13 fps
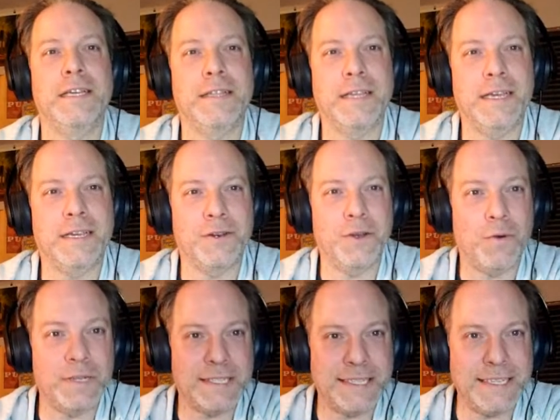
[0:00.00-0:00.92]
like no
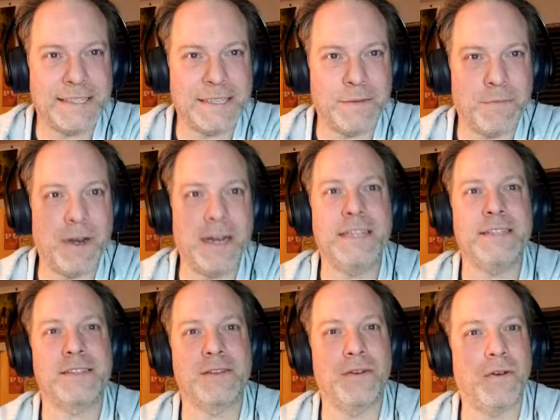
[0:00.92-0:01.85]
one sees him, right?
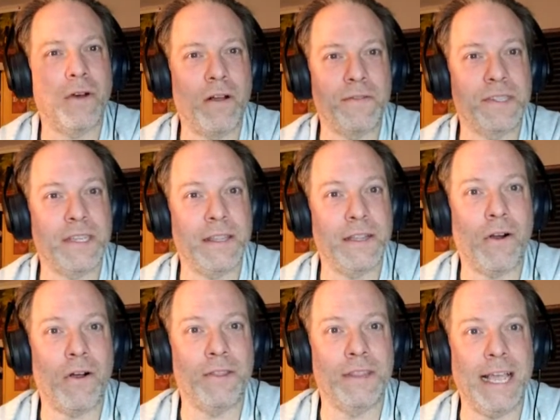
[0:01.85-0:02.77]
So all of a sudden they're
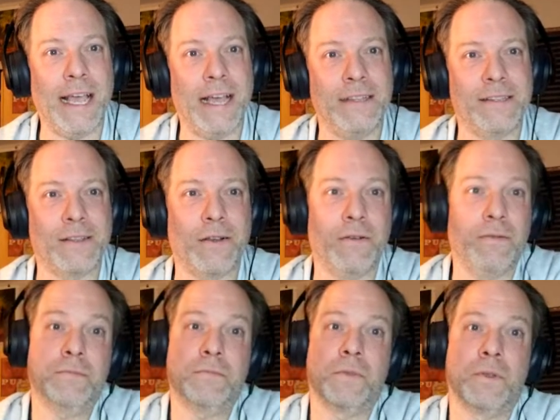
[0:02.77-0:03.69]
all dead.
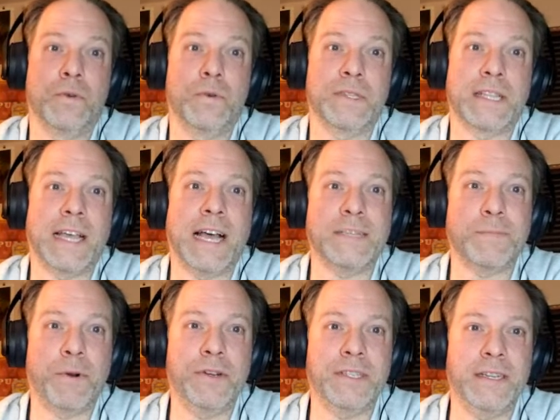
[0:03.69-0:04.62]
So who was the last
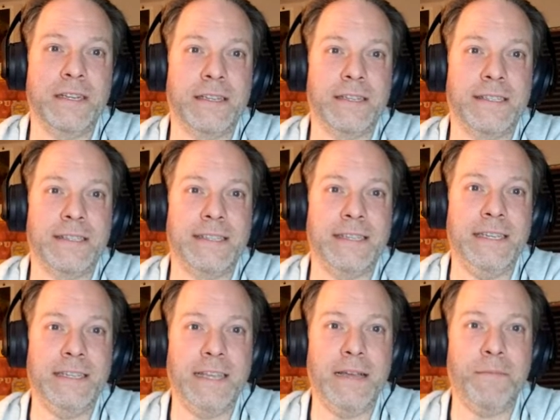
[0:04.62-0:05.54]
person to
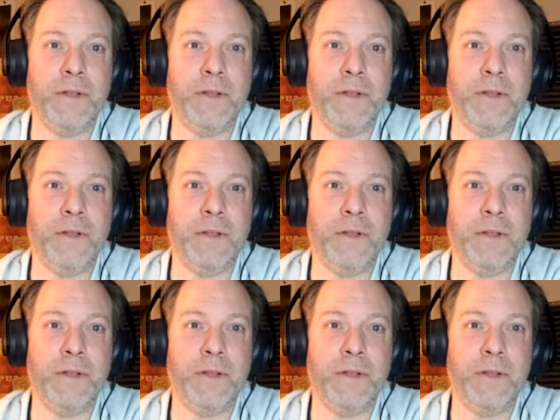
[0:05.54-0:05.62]
see them